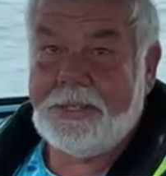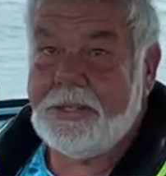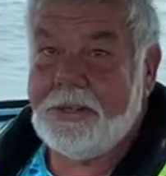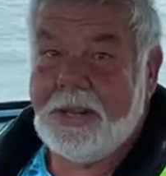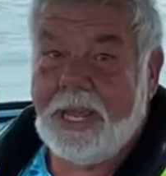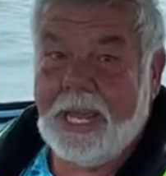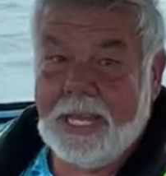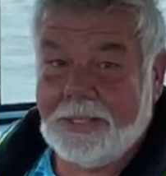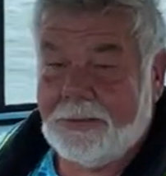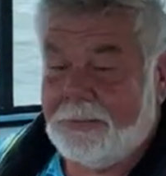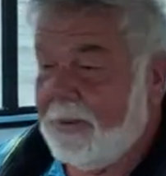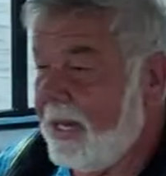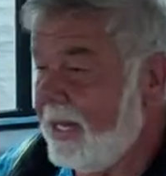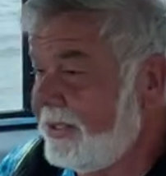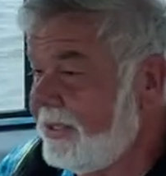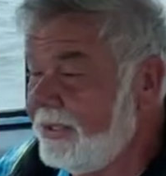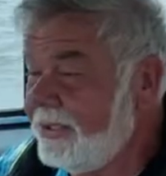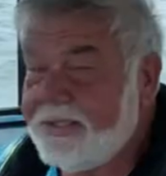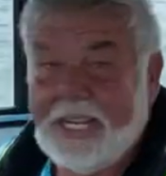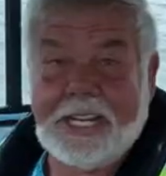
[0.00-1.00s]
you guys
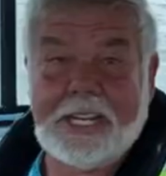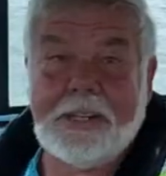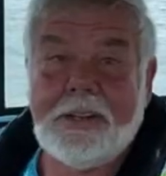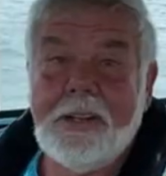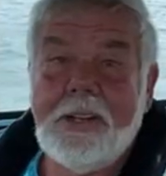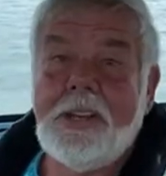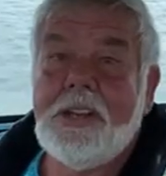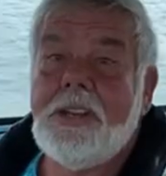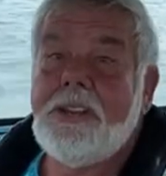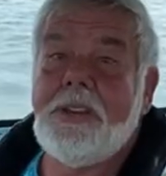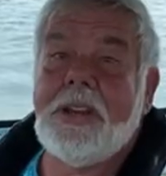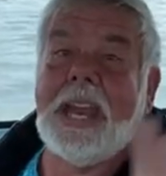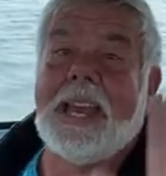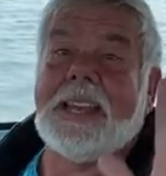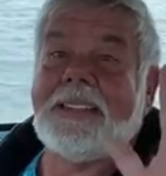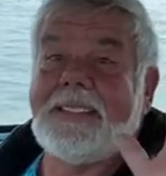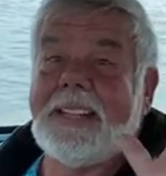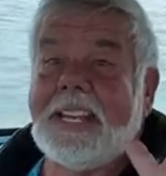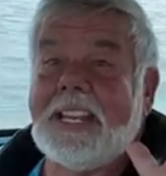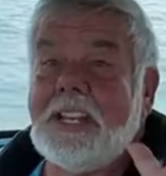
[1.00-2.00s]
watching, you
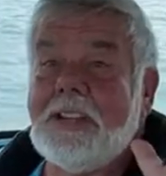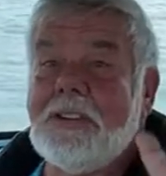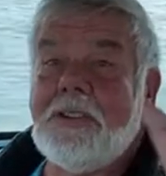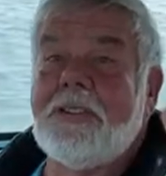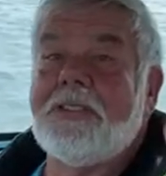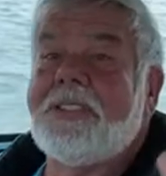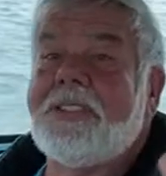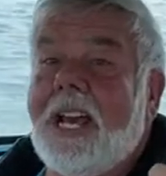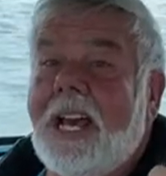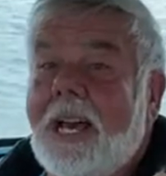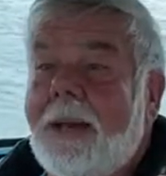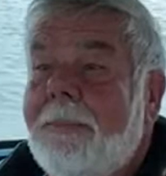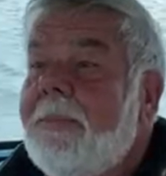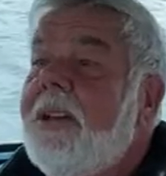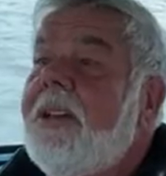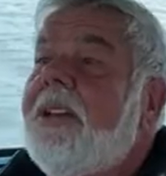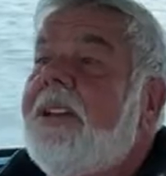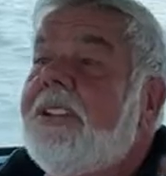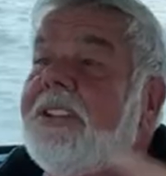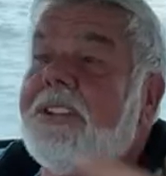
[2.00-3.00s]
guys taking your
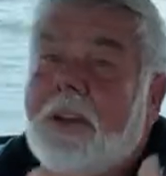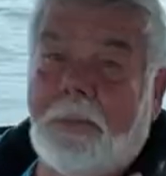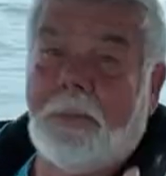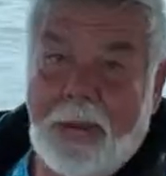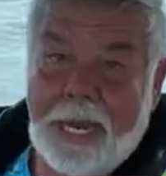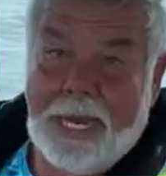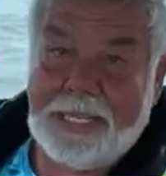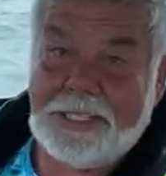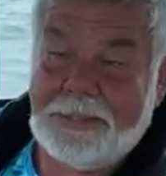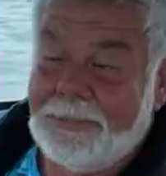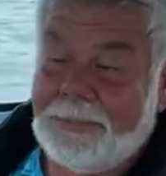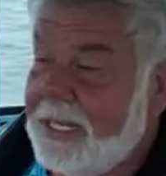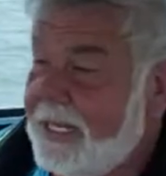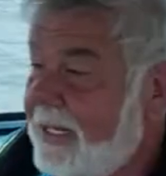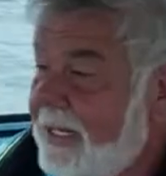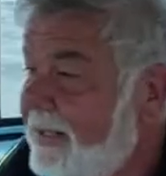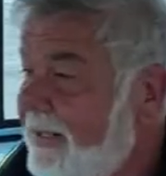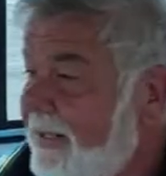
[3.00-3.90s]
time to watch me.